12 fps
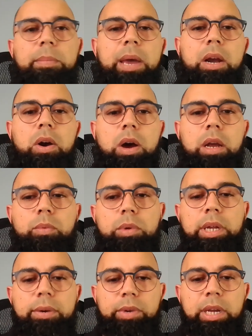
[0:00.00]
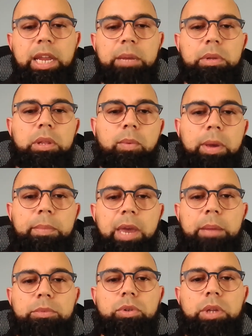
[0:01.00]
on will re-enable the webcam so
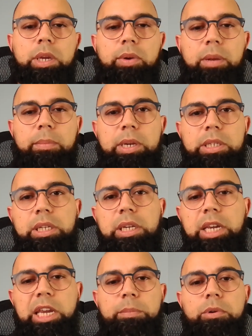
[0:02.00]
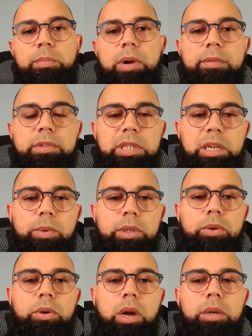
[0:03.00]
that you can basically keep your privacy when you're
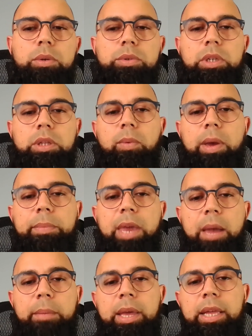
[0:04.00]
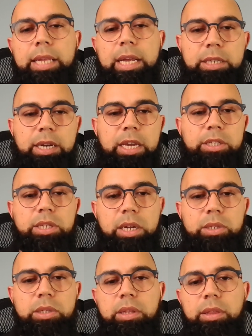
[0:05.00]
not using the webcam. That's a nice touch.
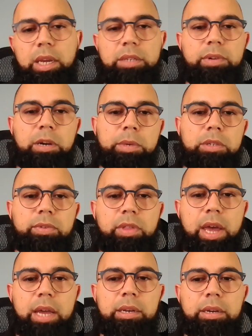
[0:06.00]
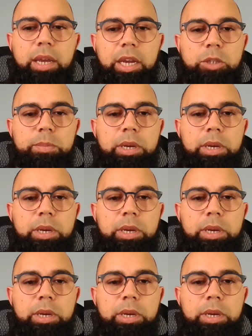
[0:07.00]
Thanks very much for that, HP.